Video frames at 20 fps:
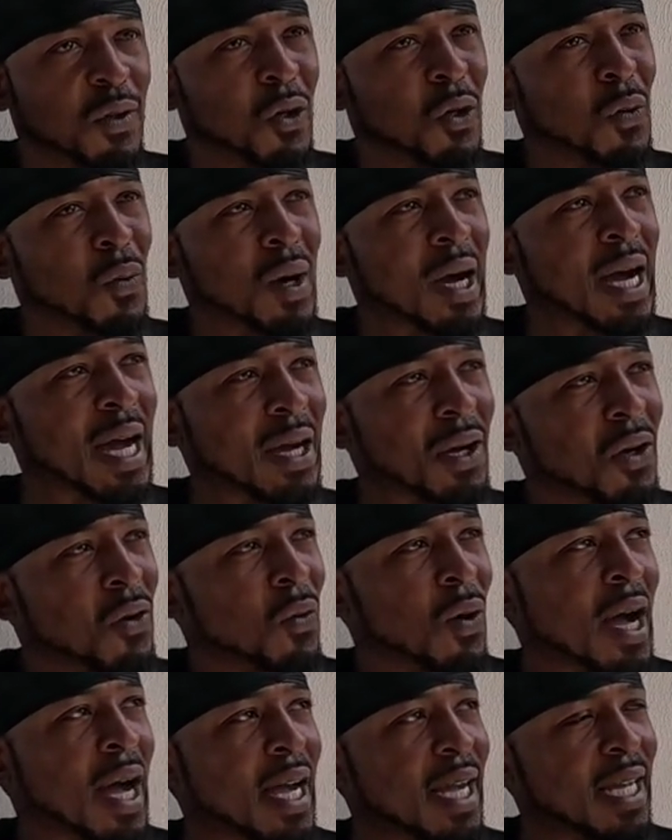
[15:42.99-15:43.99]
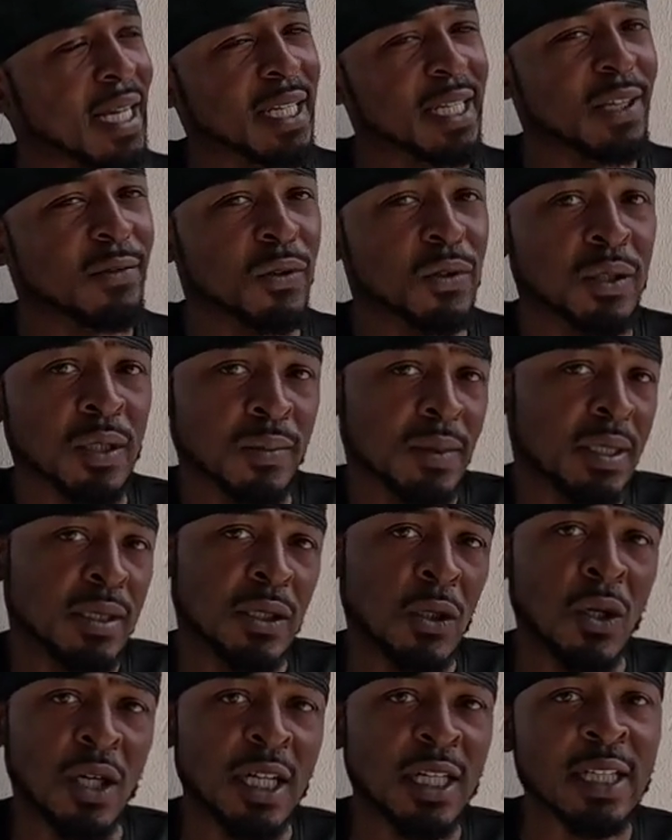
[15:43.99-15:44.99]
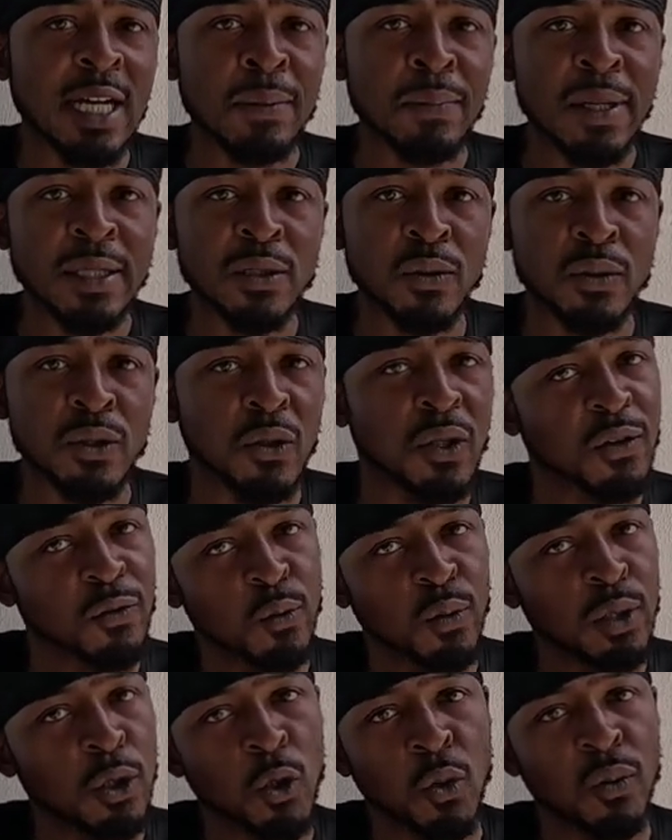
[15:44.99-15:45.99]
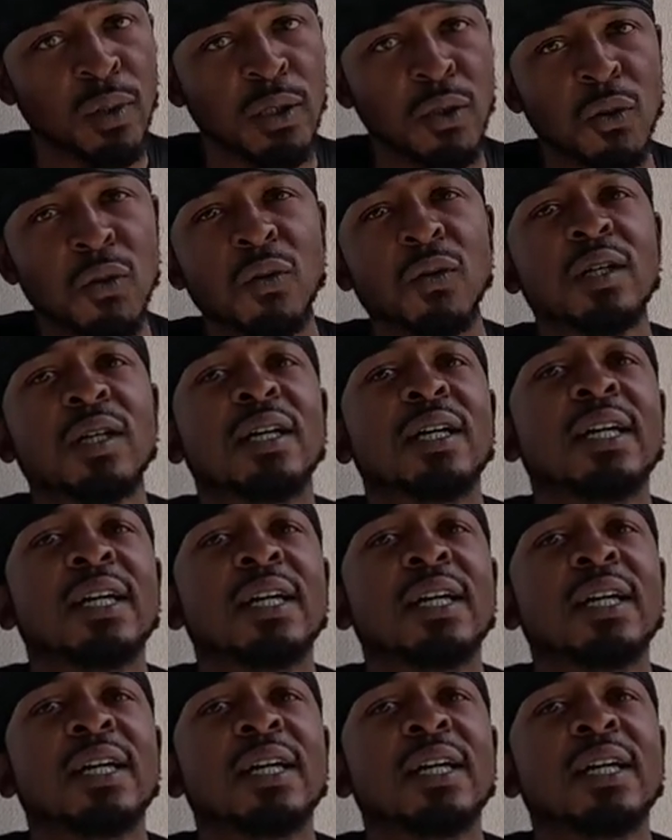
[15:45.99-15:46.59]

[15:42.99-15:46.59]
Oh, why I got to give you something? Just do it because I mess with you. If we cool, we cool.